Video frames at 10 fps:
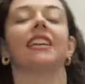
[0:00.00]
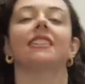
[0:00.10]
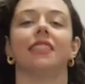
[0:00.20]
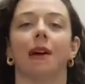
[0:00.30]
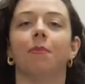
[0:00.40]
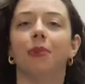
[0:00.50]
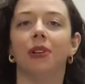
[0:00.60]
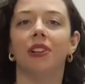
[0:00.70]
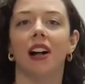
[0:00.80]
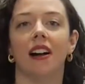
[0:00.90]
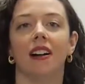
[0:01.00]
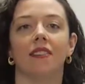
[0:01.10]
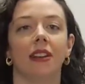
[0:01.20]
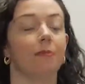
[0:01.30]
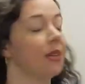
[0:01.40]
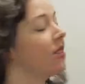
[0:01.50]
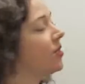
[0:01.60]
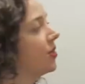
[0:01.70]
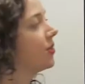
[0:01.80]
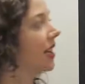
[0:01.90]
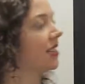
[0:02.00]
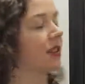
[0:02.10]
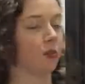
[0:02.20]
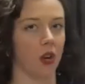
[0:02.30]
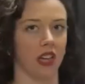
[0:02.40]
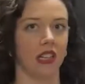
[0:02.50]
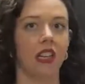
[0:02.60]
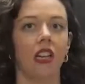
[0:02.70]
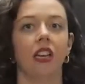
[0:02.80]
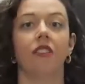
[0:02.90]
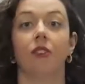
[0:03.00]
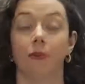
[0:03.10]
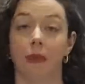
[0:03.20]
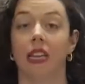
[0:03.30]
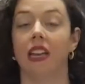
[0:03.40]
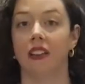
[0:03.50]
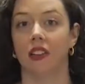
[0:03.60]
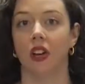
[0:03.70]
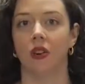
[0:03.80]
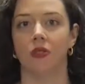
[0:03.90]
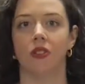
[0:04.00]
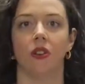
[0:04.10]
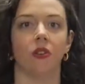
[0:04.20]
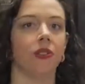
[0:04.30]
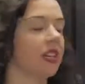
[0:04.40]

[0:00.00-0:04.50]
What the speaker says: an example of a B2 lesson 1 for mid and low. So